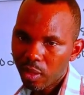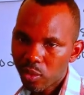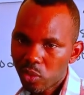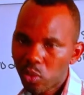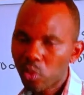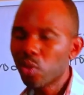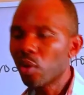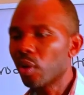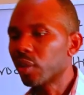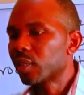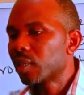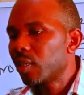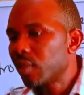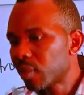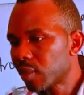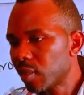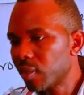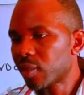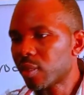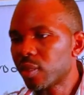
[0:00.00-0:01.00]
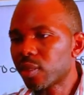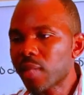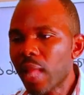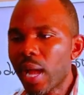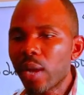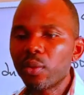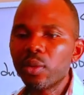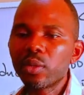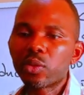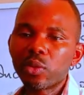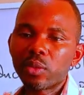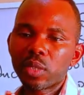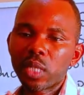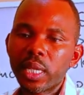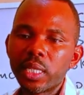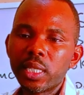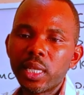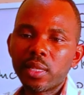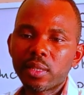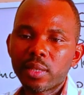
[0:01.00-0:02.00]
So your thesis is not going to
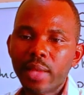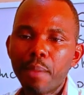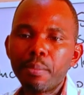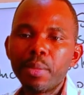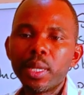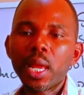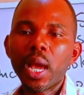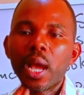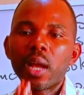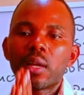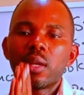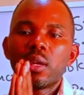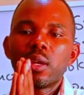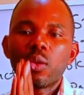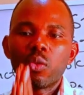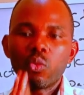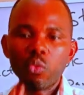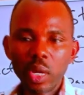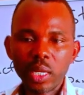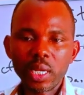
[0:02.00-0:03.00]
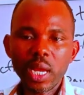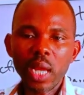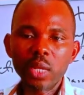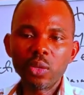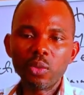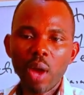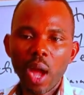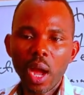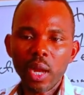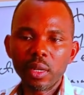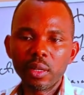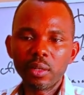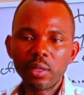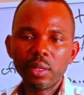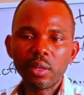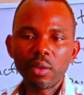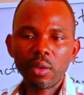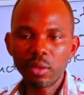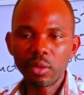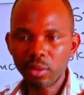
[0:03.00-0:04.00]
tell the examiner whether you
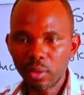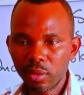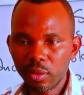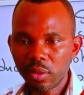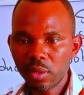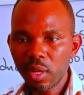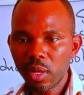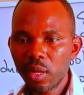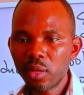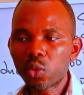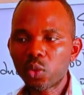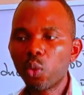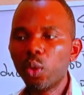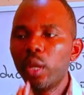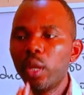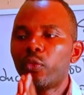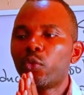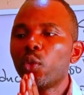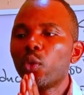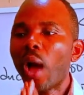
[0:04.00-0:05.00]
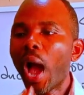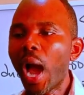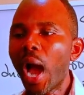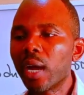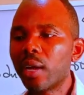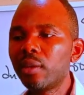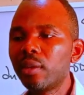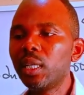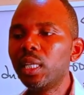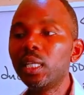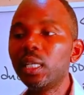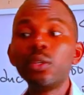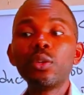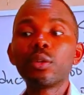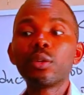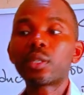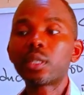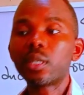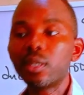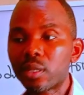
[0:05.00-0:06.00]
agree or not. So if you agree in
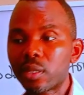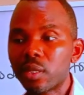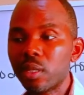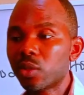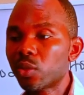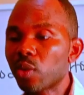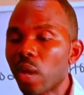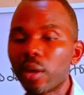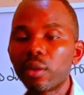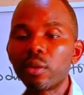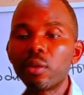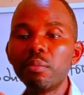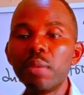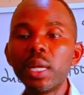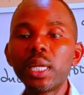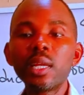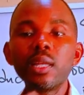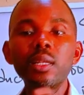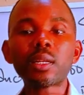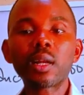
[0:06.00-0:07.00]
your thesis, you are going to make